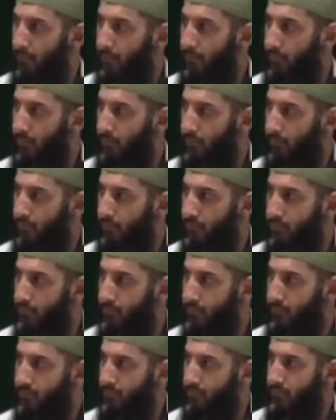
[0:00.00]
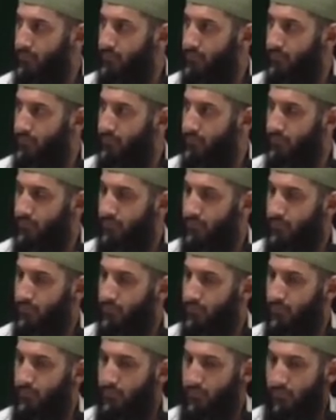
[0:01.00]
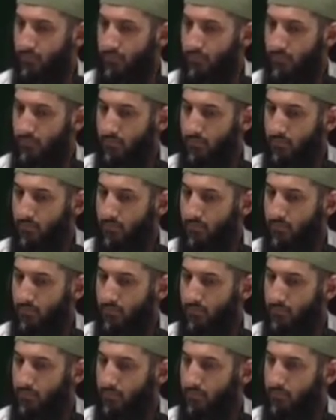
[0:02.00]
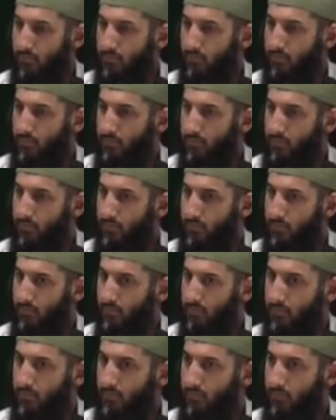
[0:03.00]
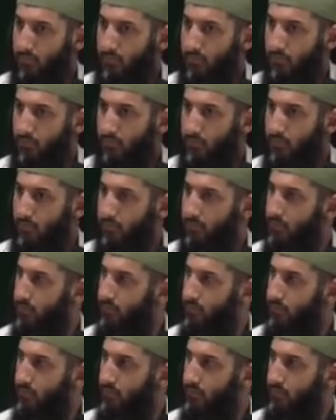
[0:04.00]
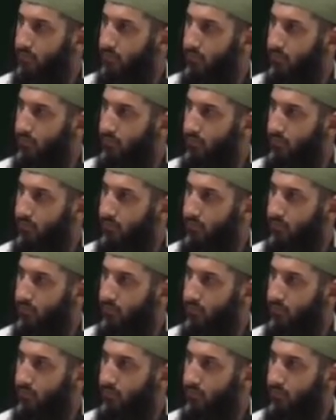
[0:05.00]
This person isn't speaking.